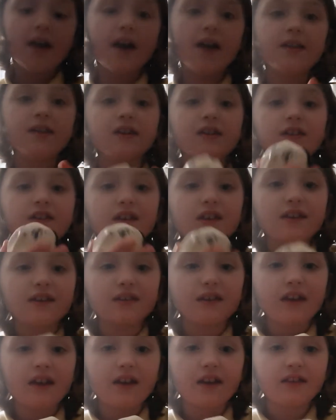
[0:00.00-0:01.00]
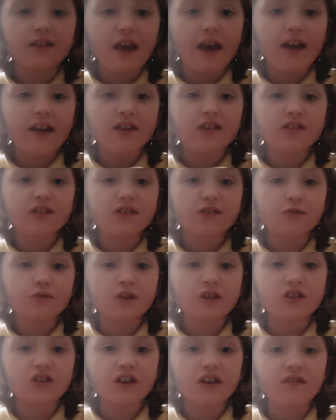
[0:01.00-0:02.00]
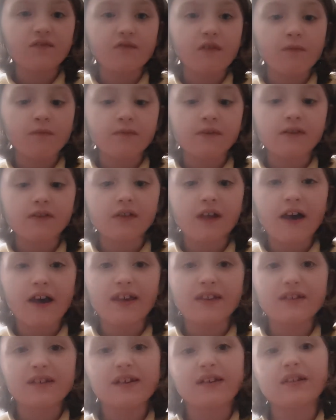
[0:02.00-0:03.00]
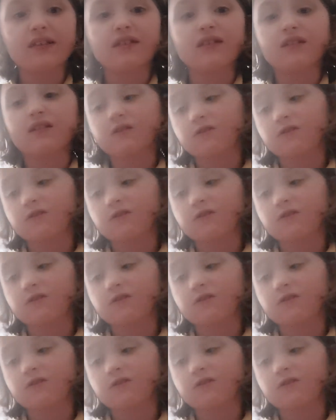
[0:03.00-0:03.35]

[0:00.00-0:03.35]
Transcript: And then this is a squishy from Claire's in